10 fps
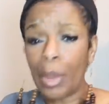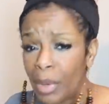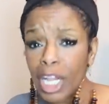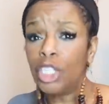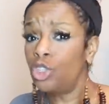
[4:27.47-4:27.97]

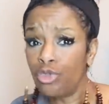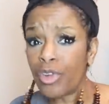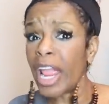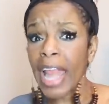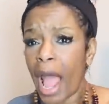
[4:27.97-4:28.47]
because you
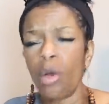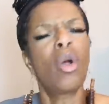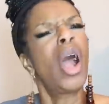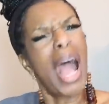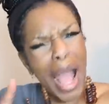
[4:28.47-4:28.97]
ran out,
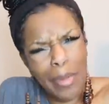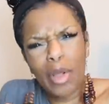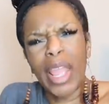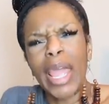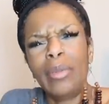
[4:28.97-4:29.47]
I'm
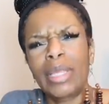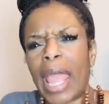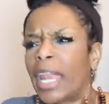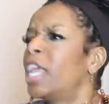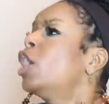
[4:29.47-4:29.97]
okay with
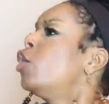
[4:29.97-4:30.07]
that.